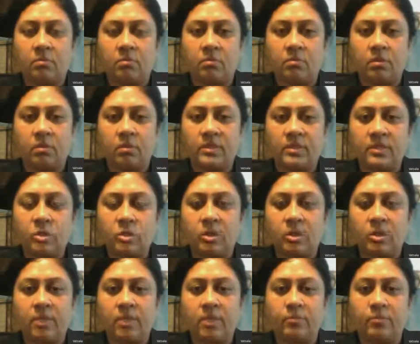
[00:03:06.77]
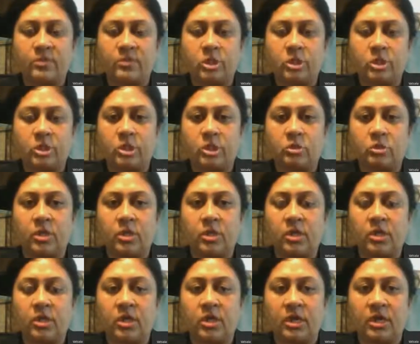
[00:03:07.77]
restoring possession in
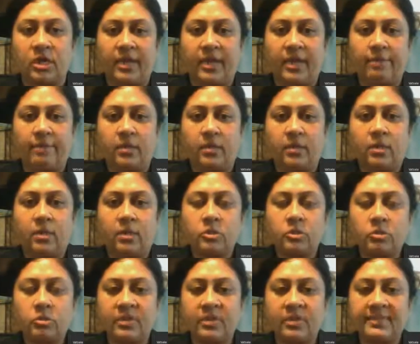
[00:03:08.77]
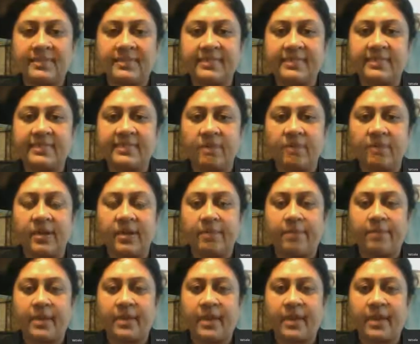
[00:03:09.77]
her name. So there is a civil
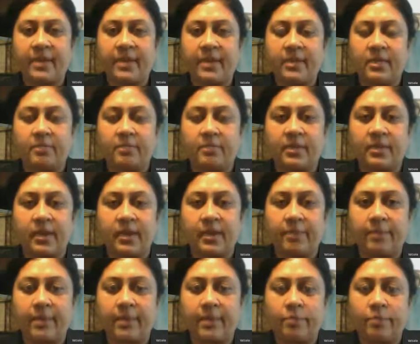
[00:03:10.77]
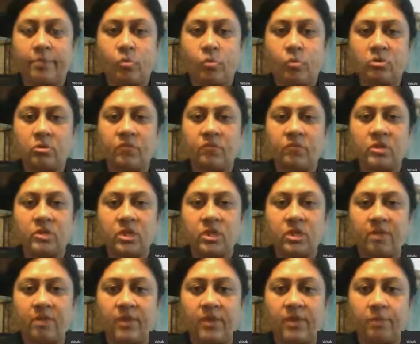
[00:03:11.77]
remedy and a criminal remedy, both of which are
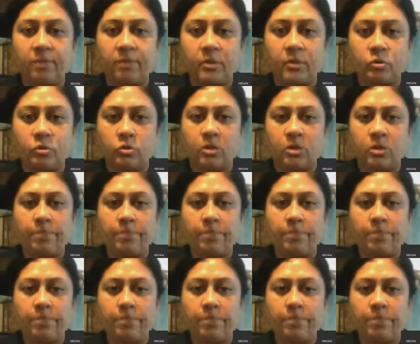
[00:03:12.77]
available to her.